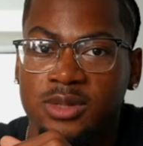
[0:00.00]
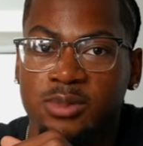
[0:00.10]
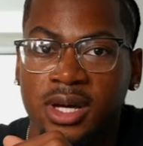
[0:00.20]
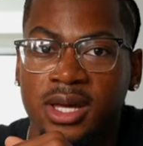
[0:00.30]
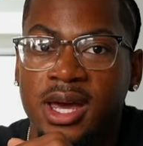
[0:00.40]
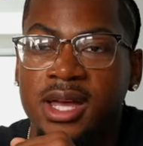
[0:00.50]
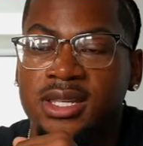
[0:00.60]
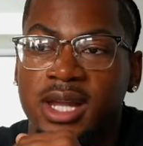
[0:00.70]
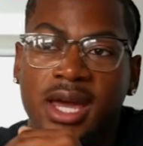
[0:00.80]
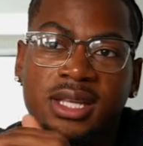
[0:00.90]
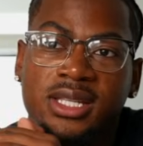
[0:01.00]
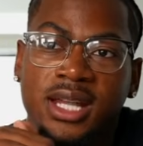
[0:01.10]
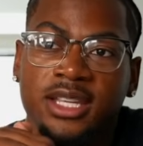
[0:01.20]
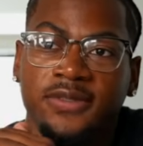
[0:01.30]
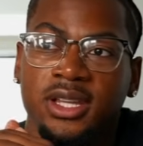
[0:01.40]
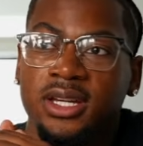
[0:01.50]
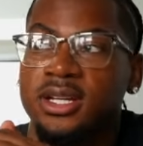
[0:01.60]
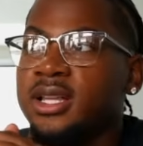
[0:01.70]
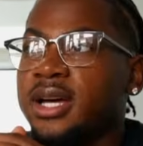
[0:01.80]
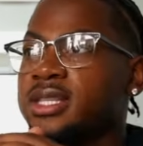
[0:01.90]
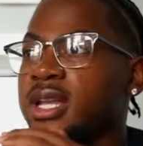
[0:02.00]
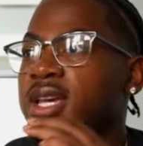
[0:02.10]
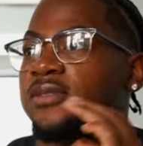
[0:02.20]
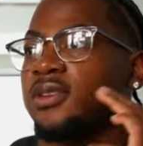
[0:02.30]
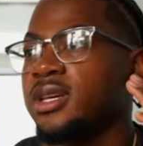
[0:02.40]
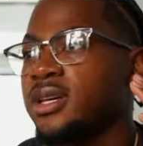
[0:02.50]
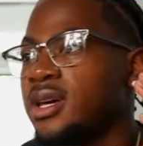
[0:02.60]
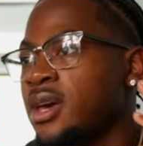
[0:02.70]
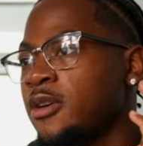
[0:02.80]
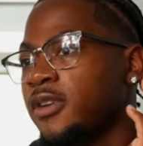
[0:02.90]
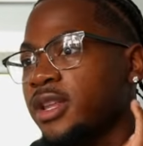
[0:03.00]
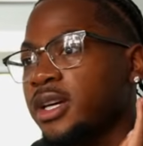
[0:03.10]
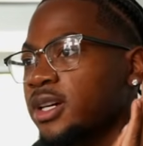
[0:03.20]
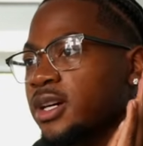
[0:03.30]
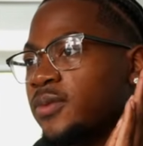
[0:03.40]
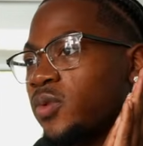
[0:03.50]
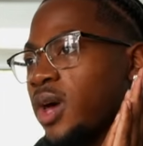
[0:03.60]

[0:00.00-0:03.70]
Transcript: But today's feeling good. Like today's feeling feeling good.